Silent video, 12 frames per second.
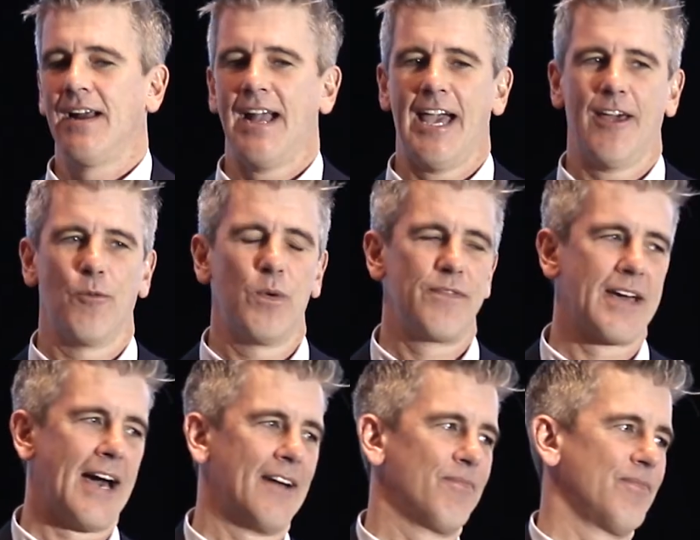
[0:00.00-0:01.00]
And we've
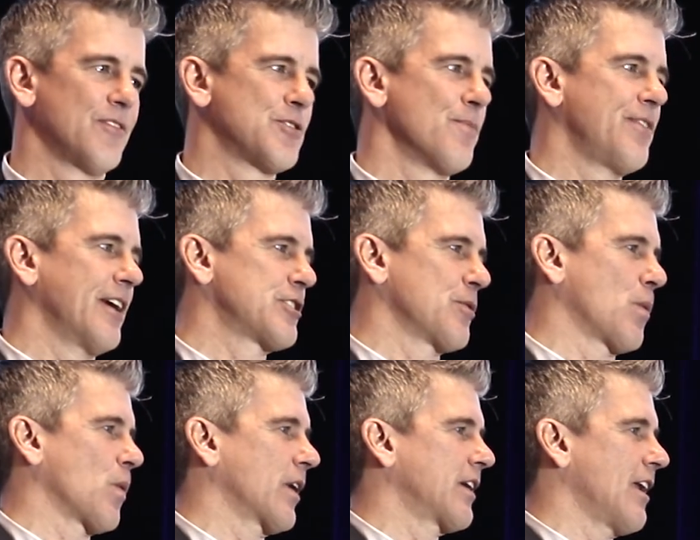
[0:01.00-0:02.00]
got some things that
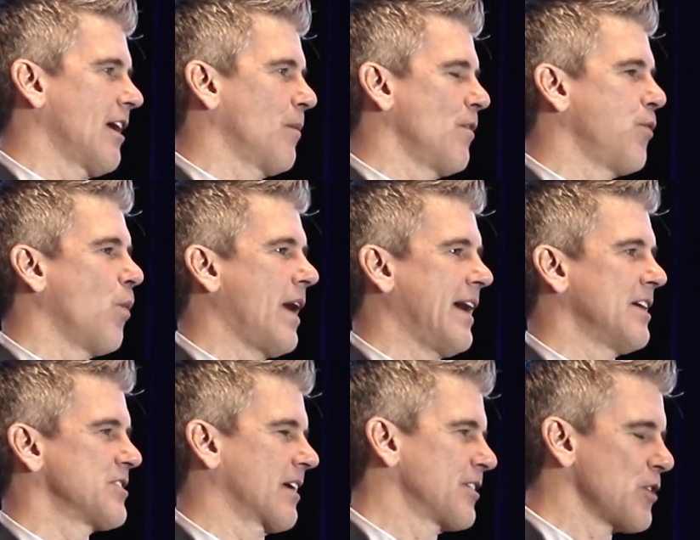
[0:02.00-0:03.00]
we're working on with
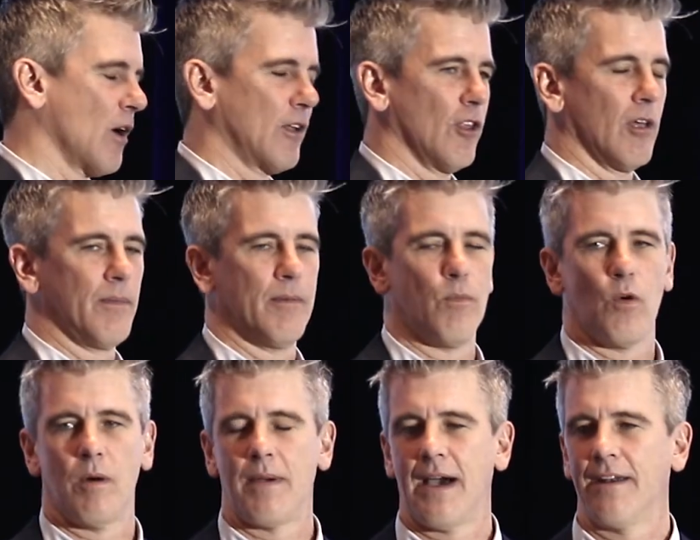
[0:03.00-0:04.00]
Waze I'm going to talk a little bit
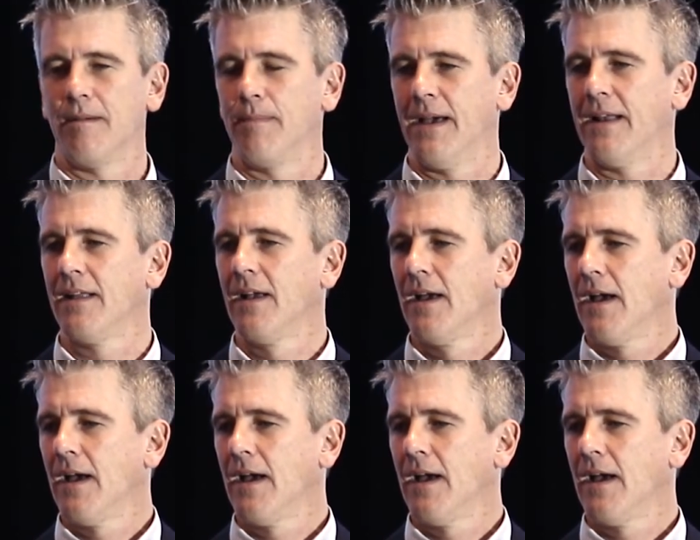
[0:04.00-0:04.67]
more about in a bit.